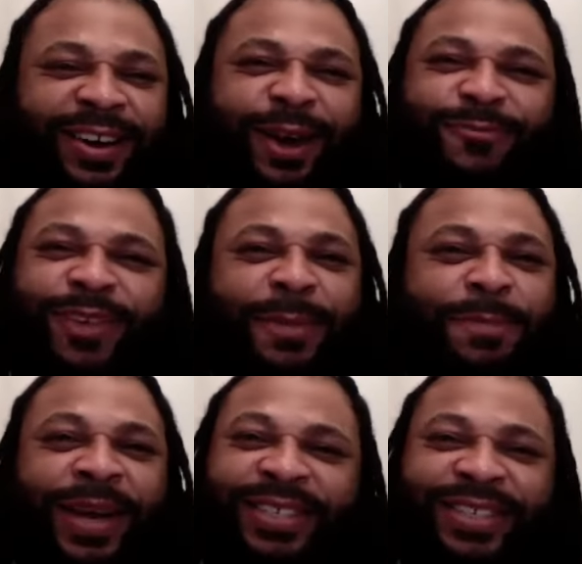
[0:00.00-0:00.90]
I'm rock
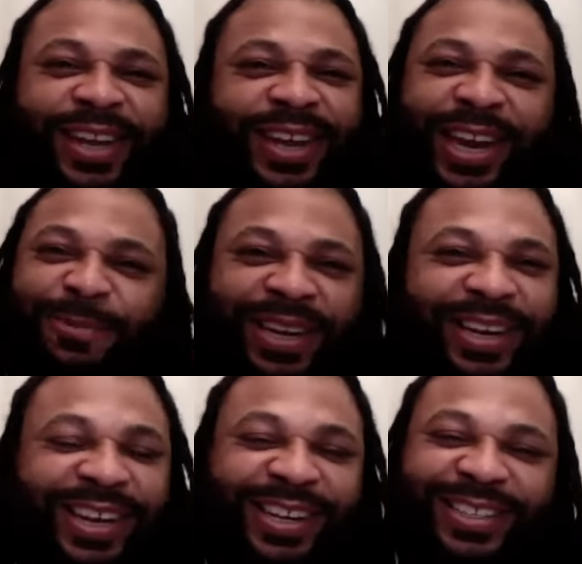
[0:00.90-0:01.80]
bass and I came to
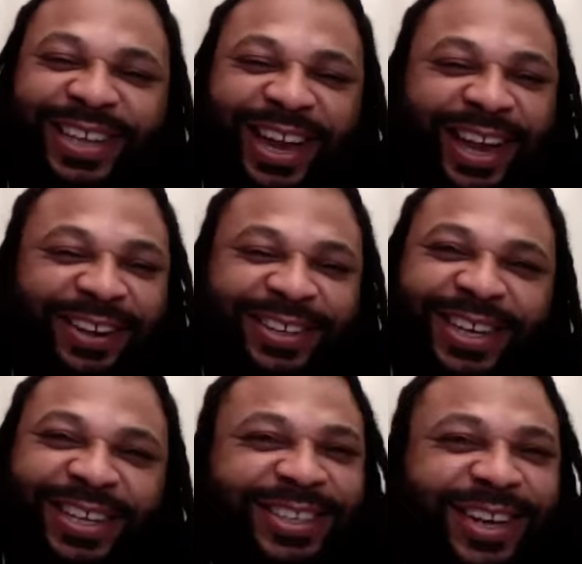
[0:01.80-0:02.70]
get down.
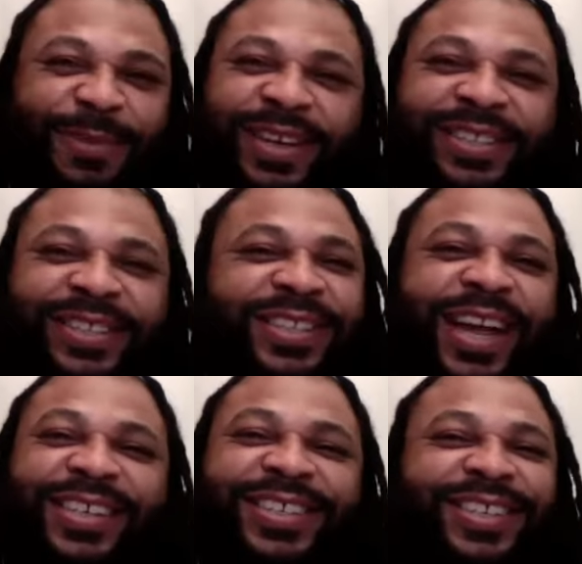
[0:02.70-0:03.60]
Yes, I'm
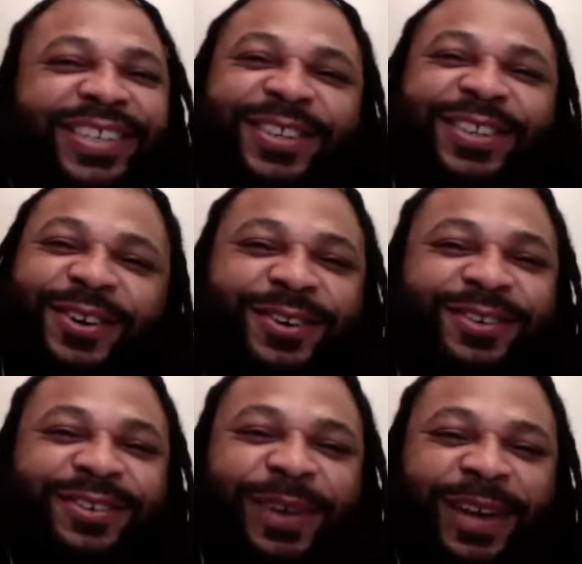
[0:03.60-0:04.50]
internationally
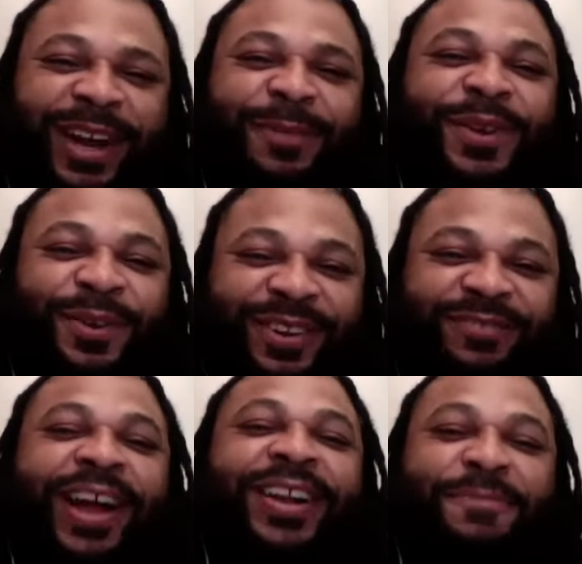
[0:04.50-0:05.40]
known, but I'm known to
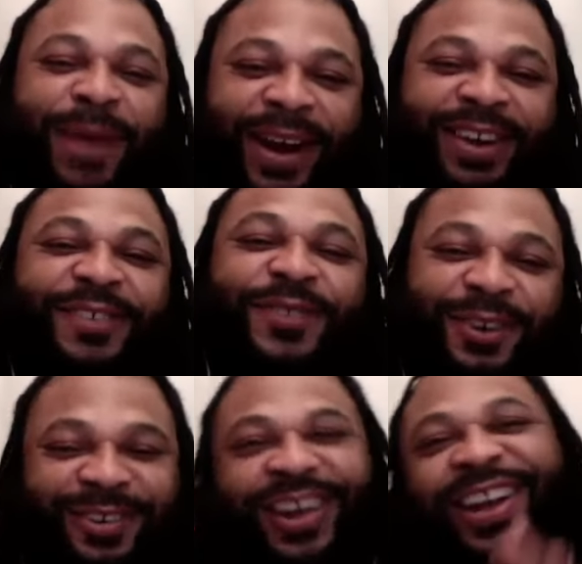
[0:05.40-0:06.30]
rock the microphone.
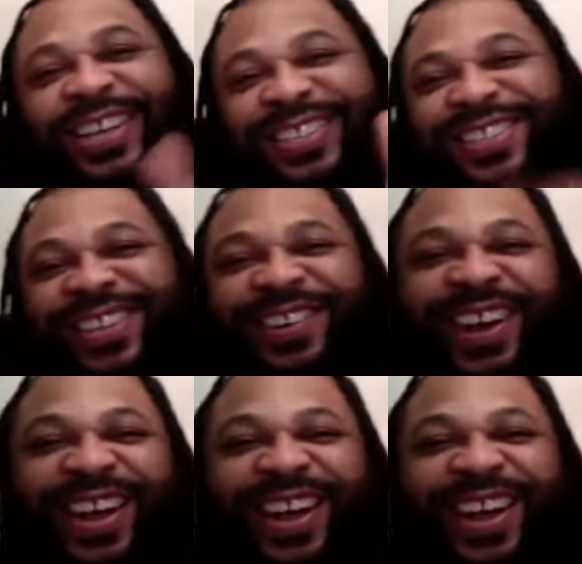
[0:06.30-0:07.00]
All right, that's enough.